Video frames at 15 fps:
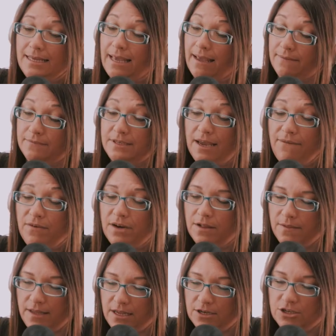yeah,
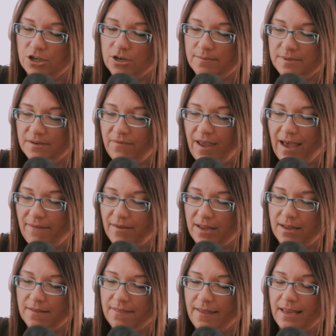definitely in terms of
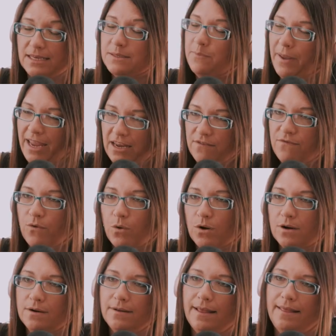having things paid
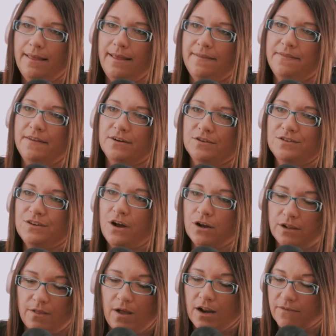for. Yeah, it, there's
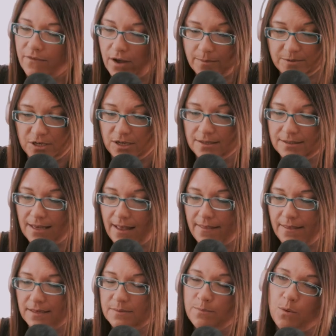not a lot of options no.
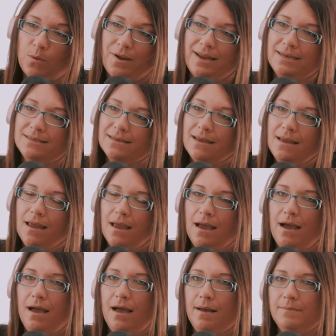at this point.
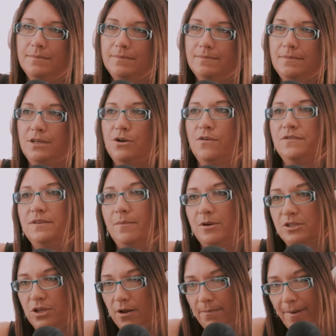Um, you know, if
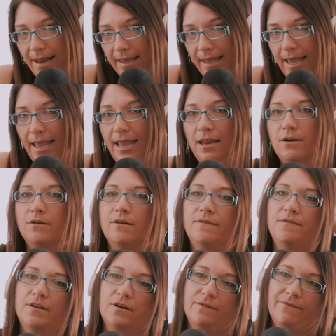someone's on Medicaid or
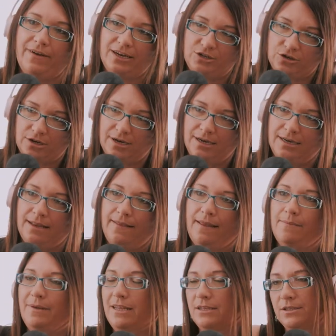if they're a veteran and
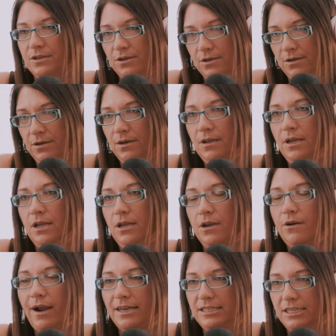they meet certain
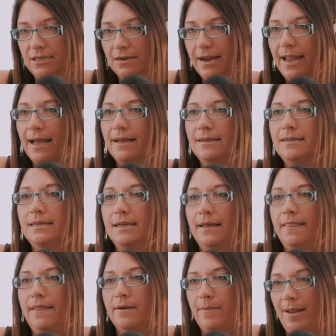criteria,
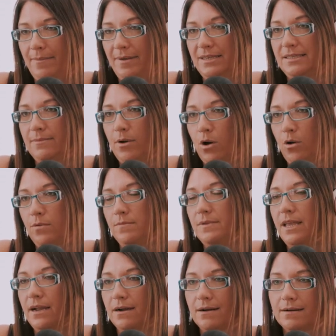there might be some home
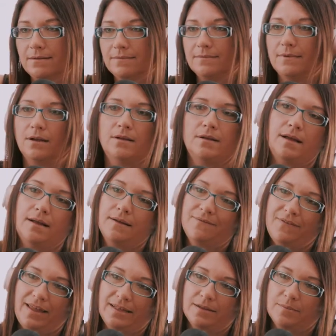care
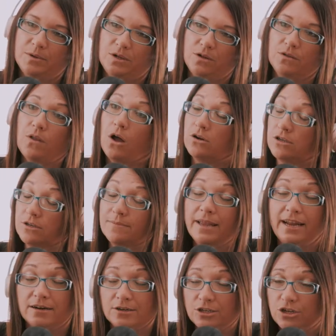available long term
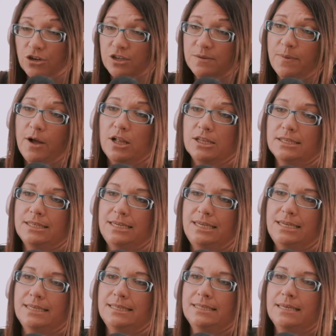care insurance
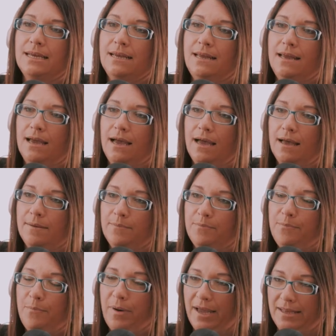policies. Right.
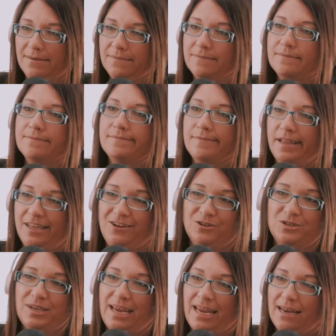Um, but like
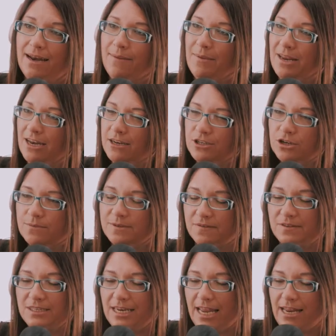you're saying, I mean, in terms
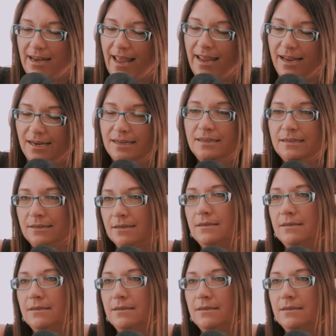of state aid,